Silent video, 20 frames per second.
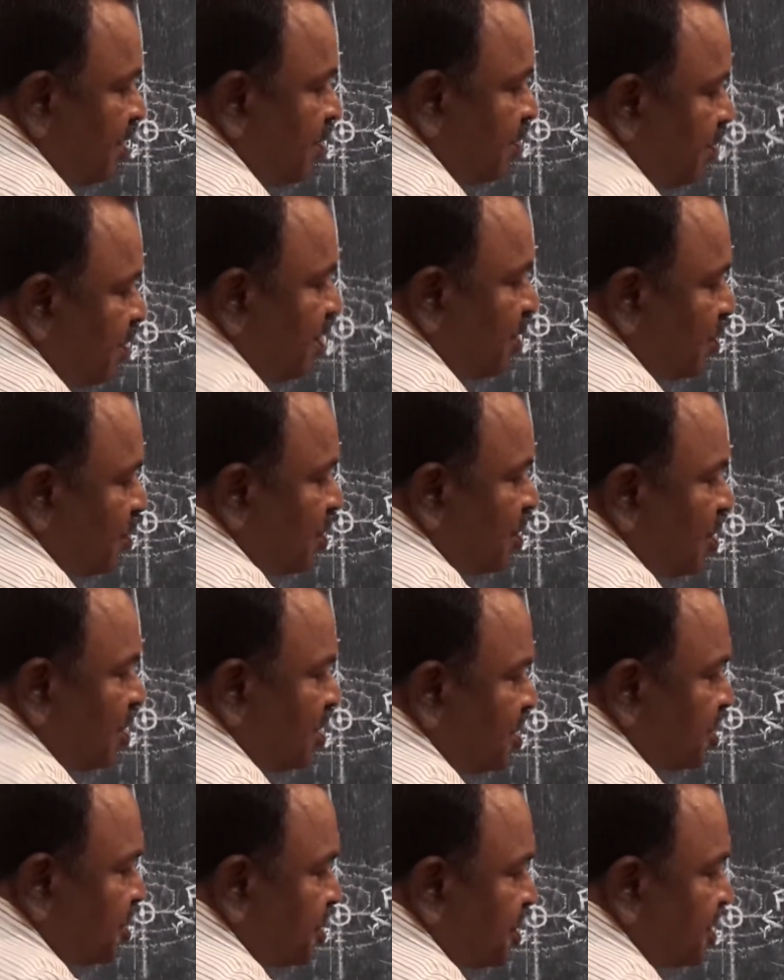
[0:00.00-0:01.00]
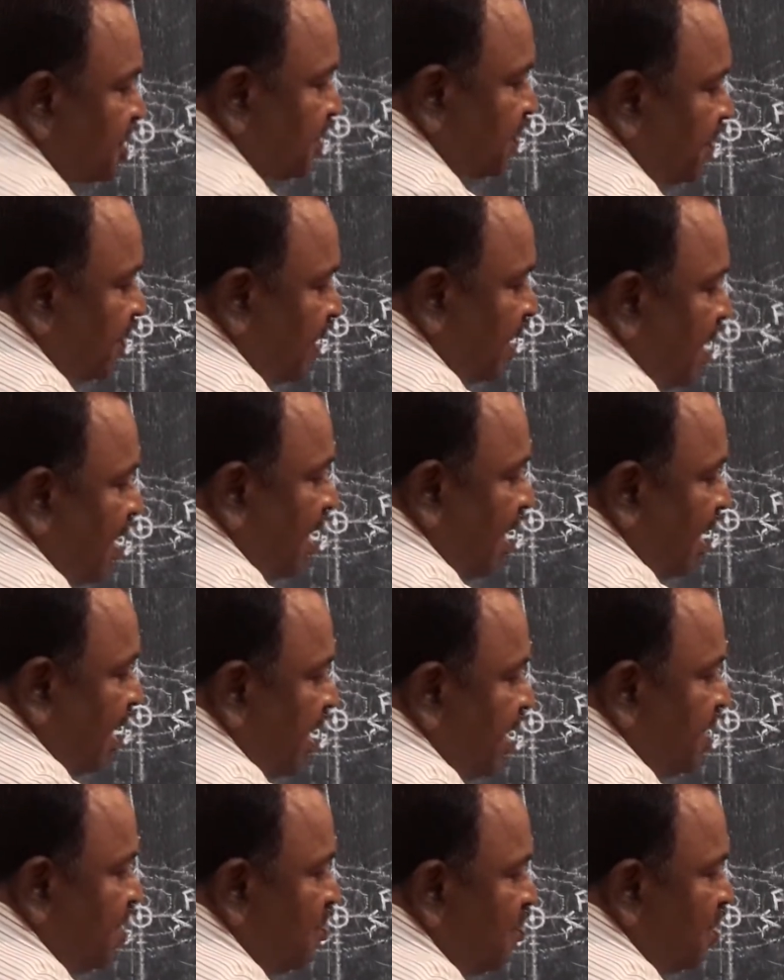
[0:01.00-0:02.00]
mu naught
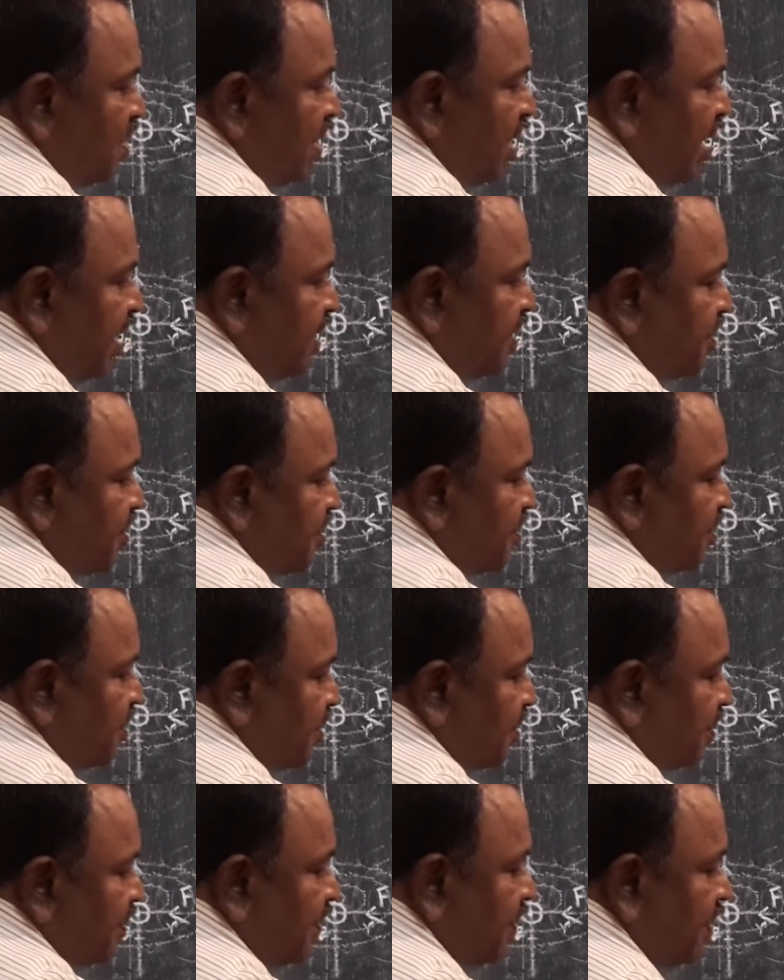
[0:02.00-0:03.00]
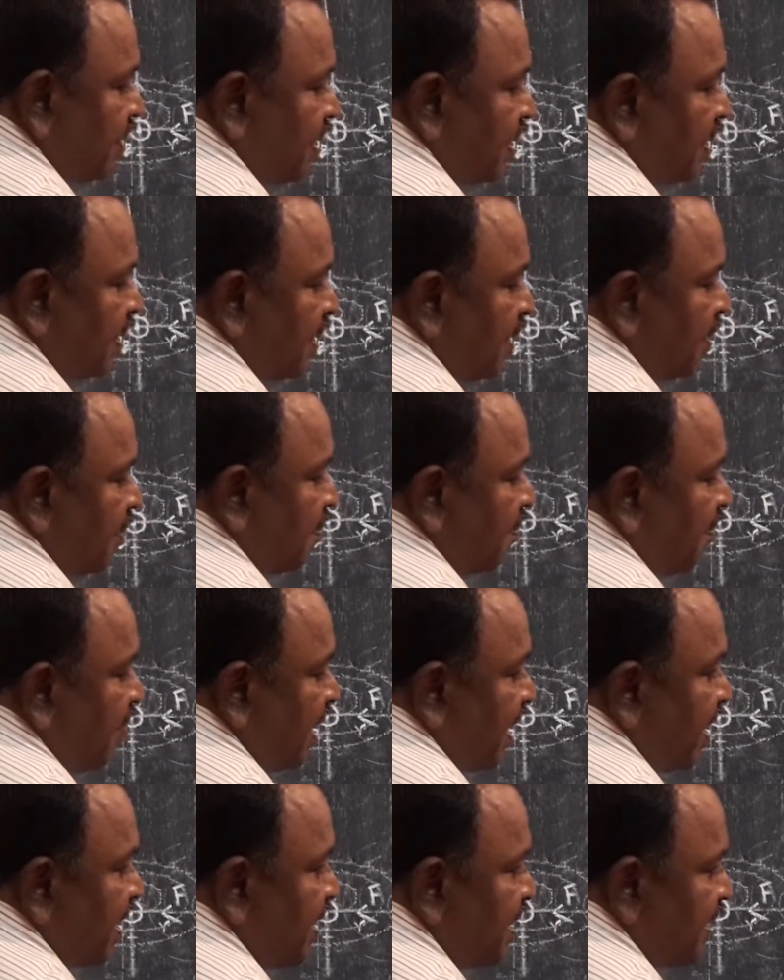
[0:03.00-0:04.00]
I1 I2
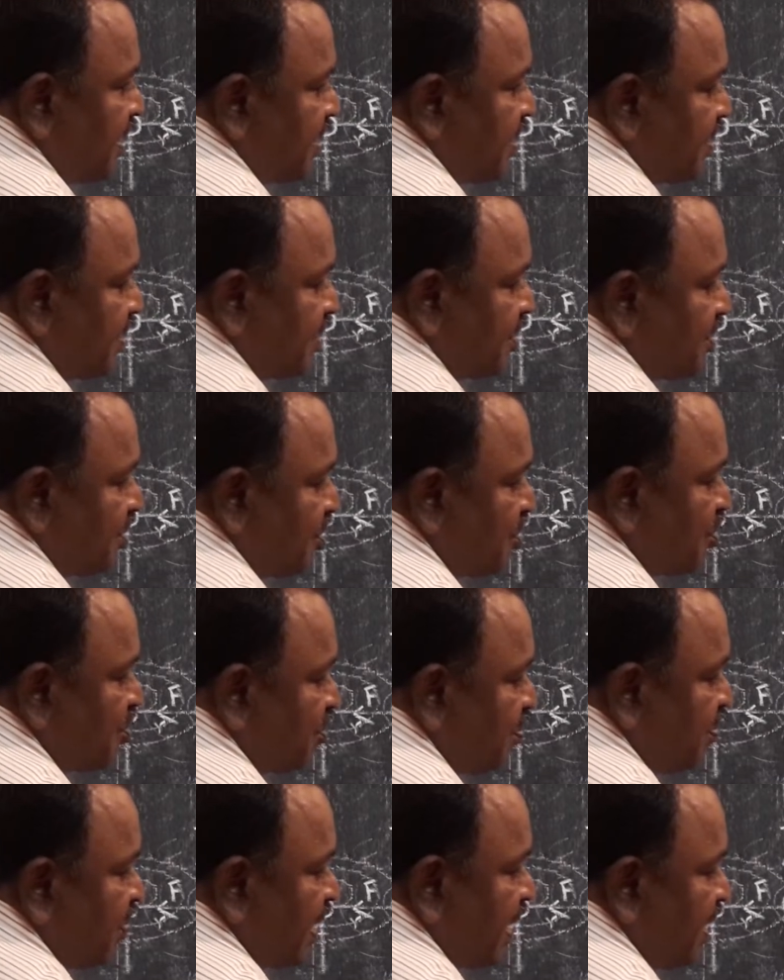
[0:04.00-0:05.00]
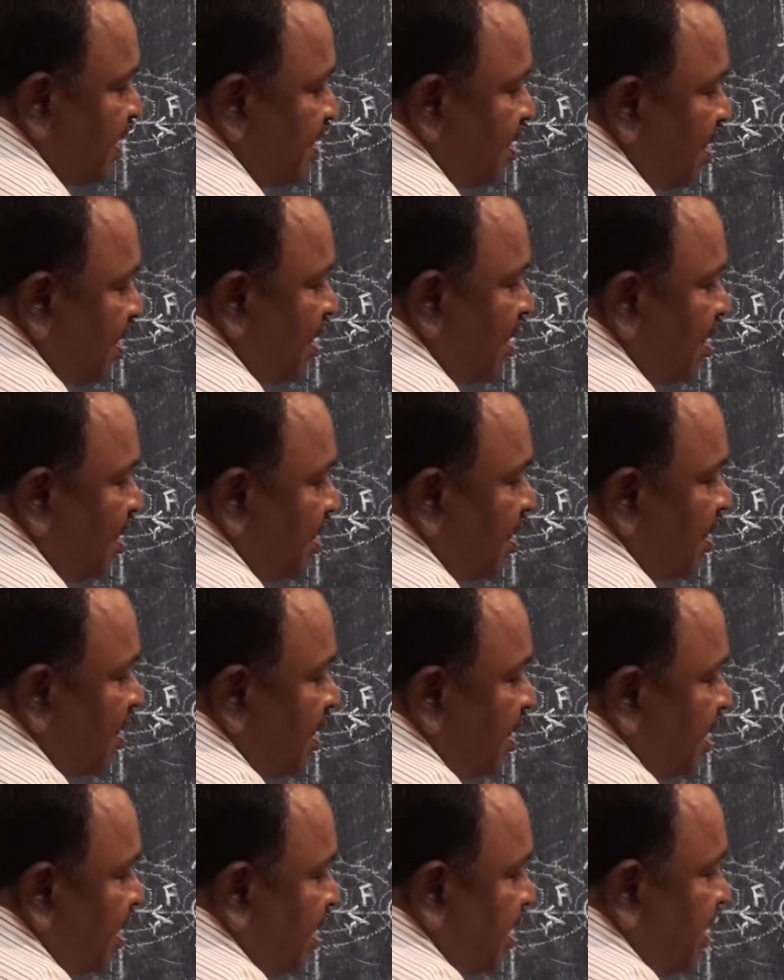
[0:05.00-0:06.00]
by 2 pi r
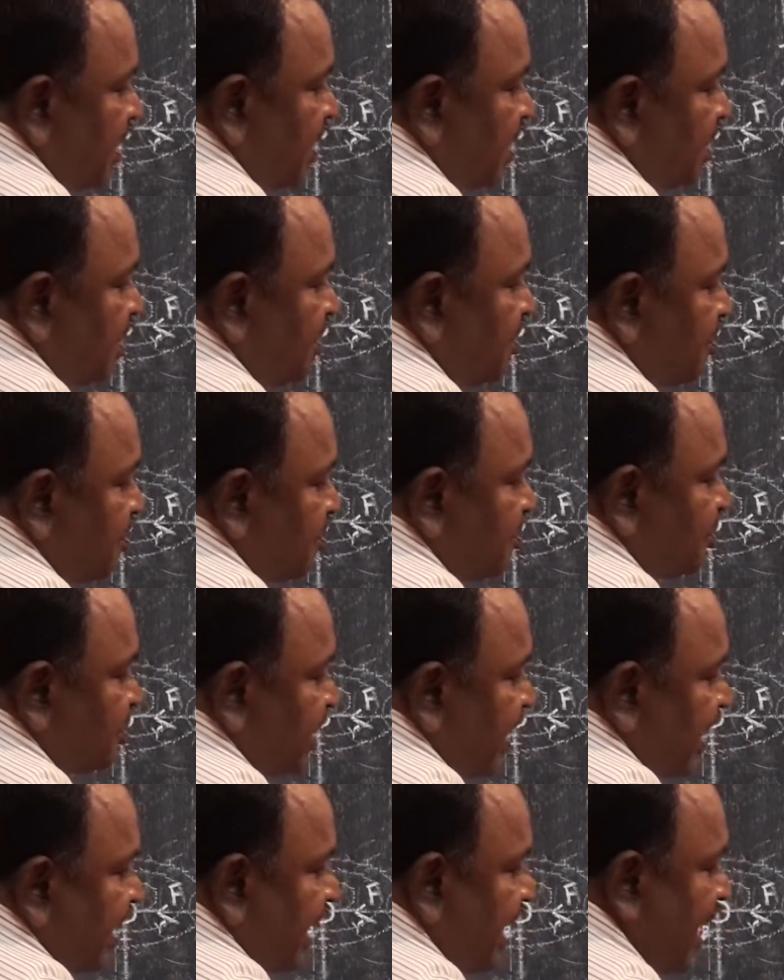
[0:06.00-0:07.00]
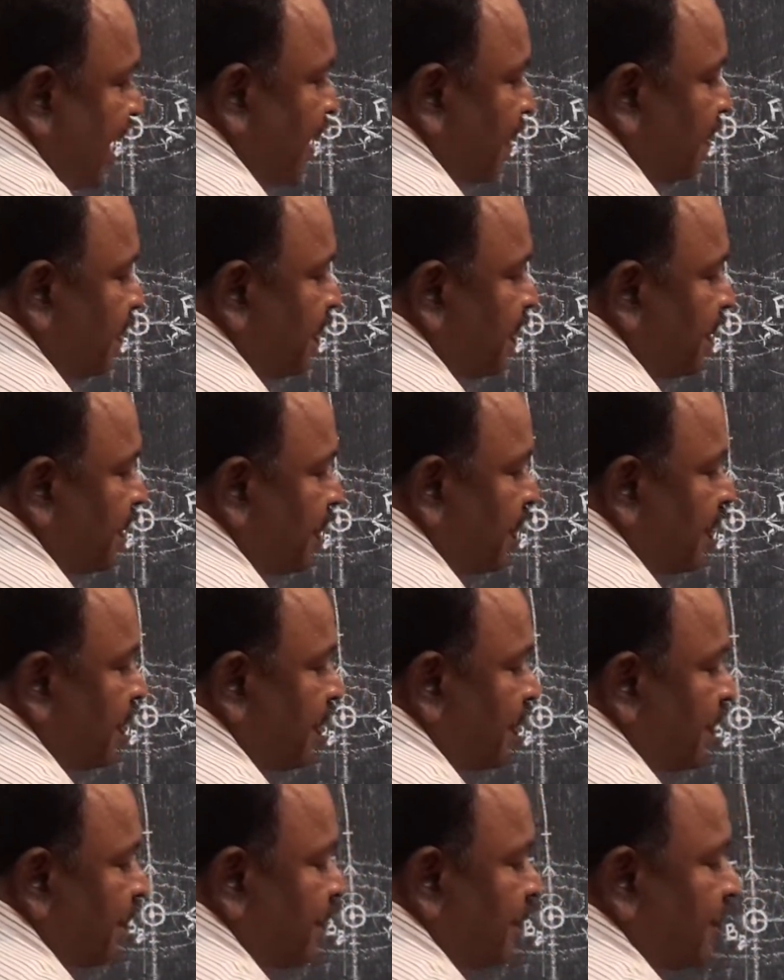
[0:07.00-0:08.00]
into j cap.
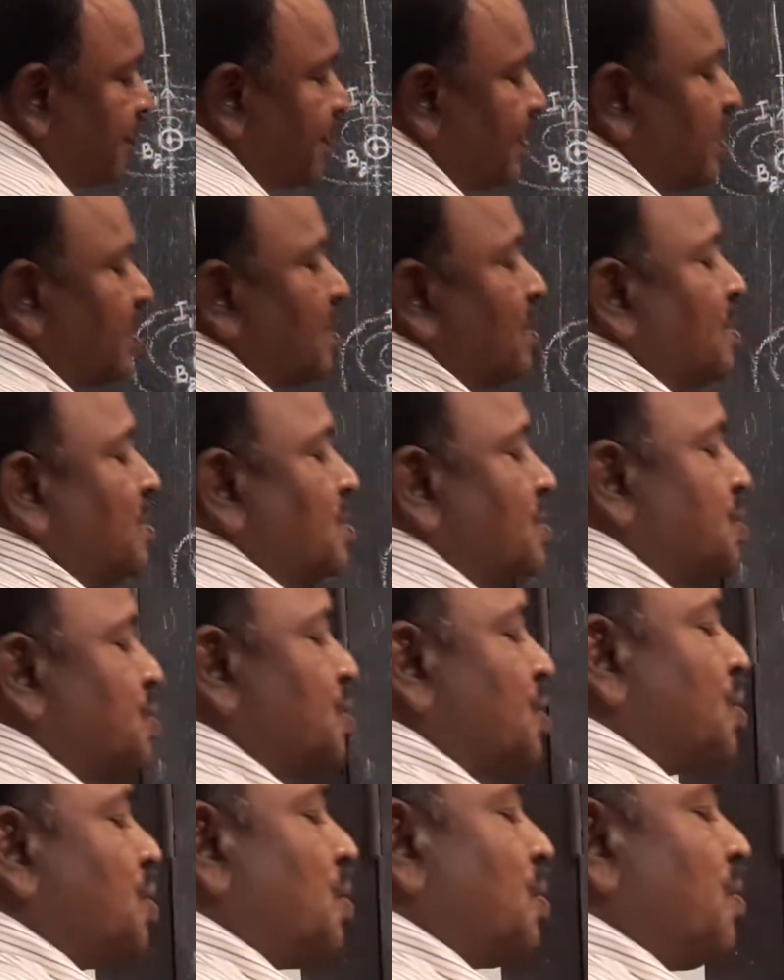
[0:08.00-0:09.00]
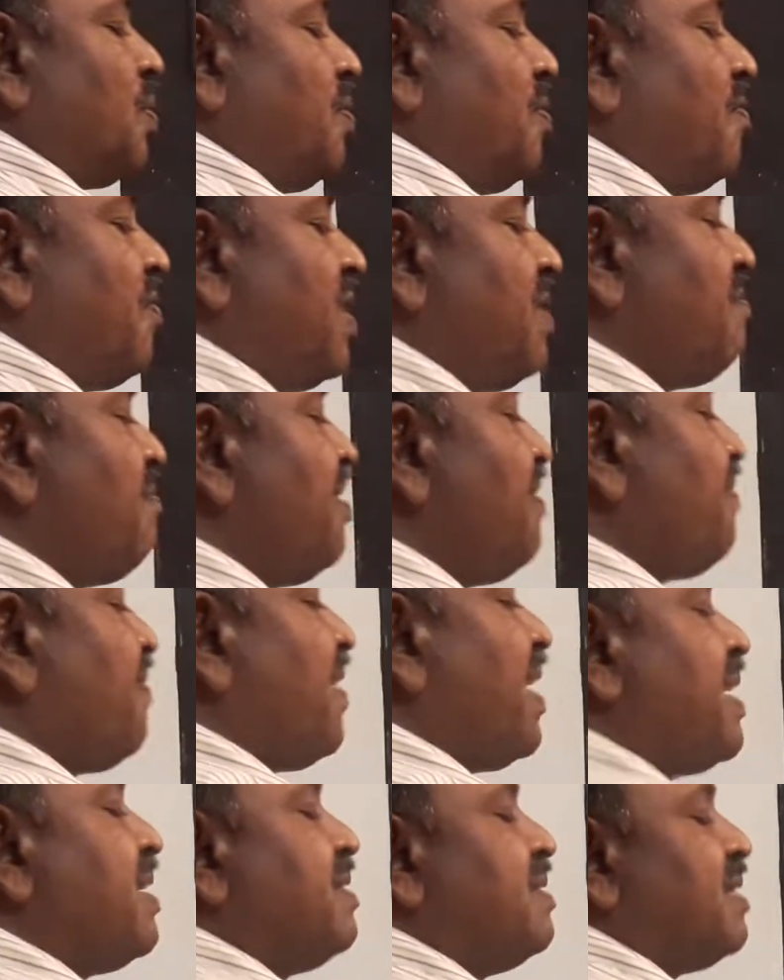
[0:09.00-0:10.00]
So when we
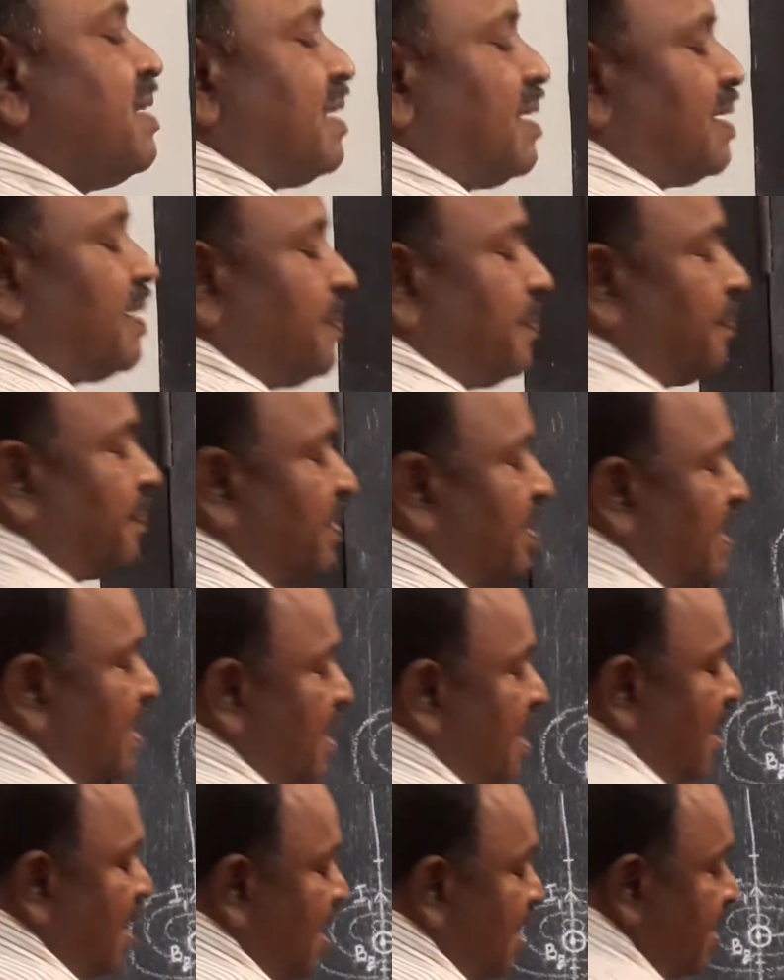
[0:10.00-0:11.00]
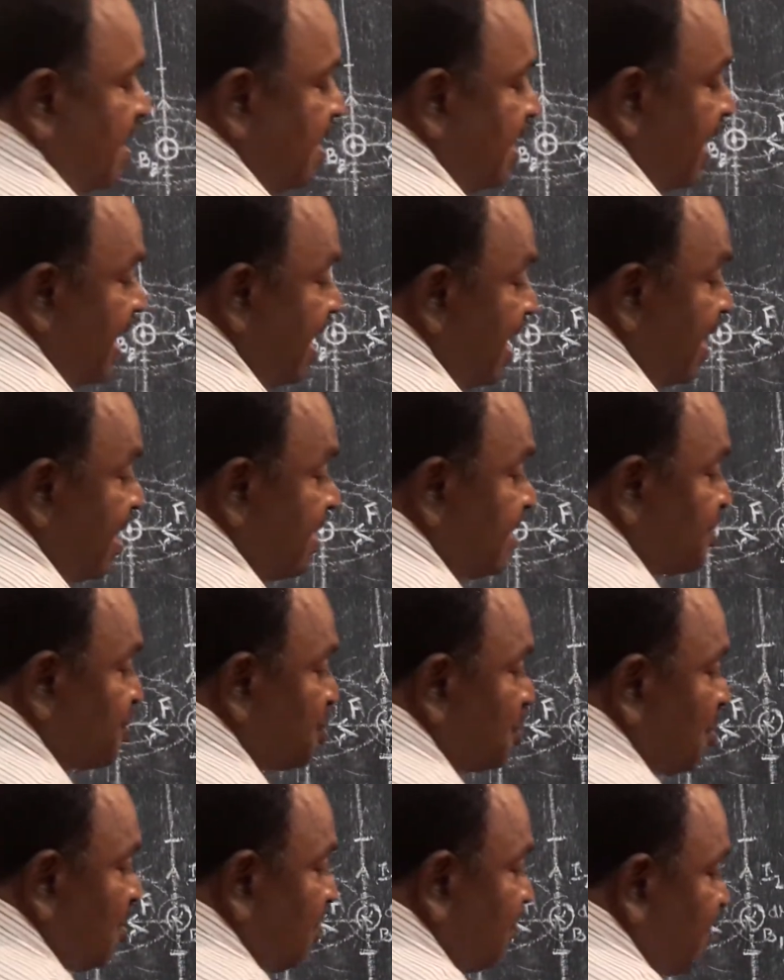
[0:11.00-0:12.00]
find the
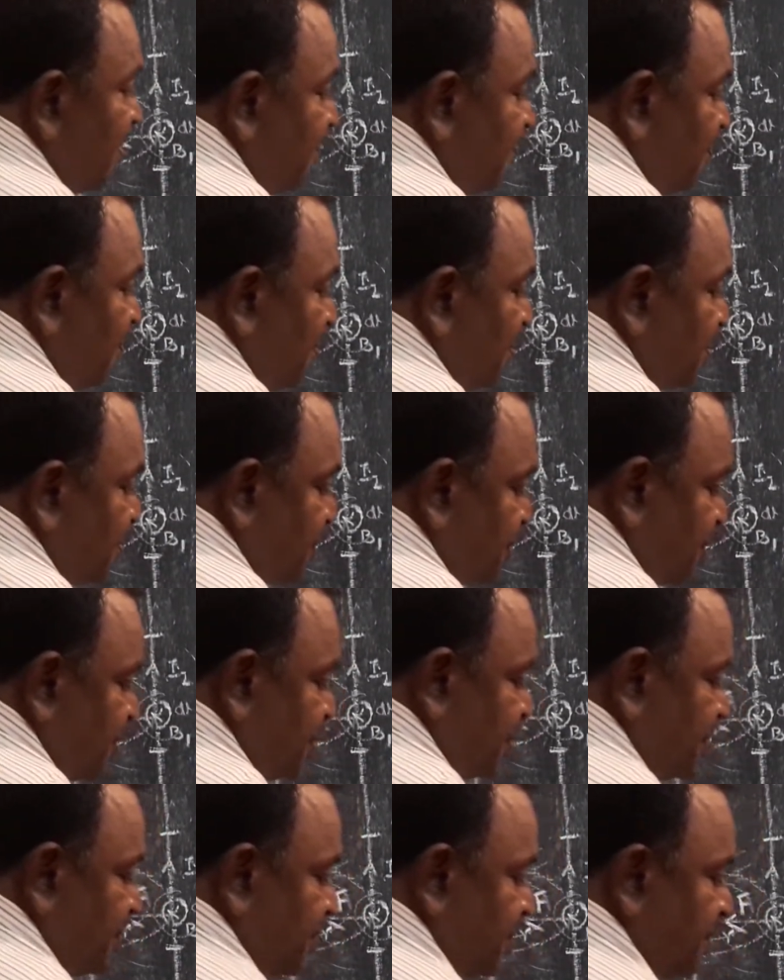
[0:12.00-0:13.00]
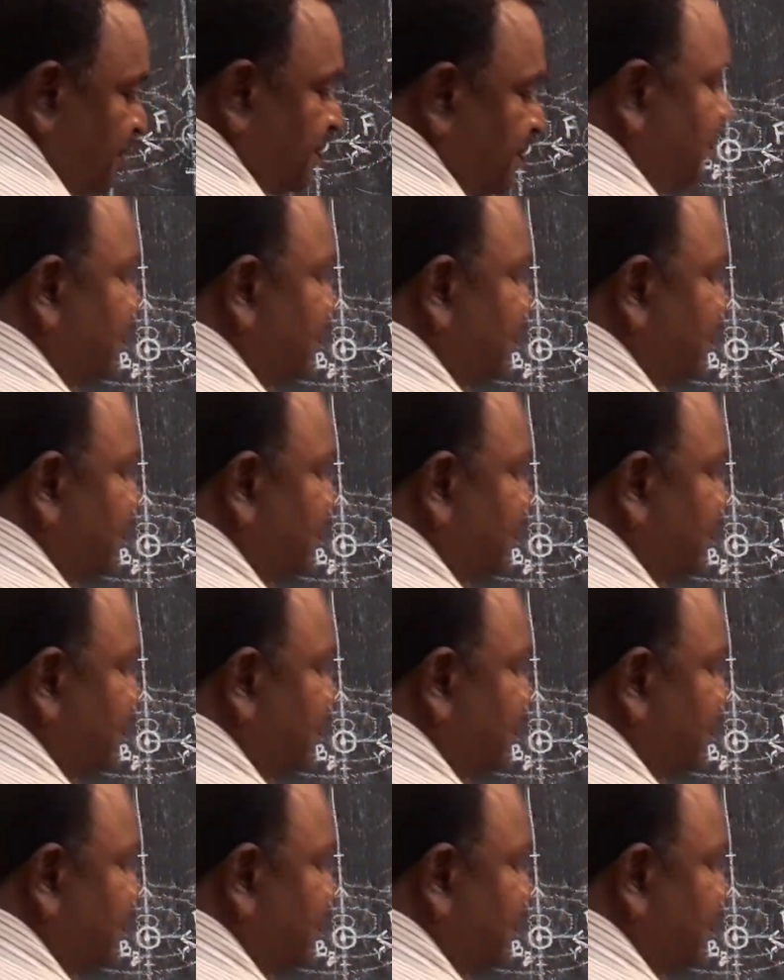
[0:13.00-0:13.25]
direction of the force,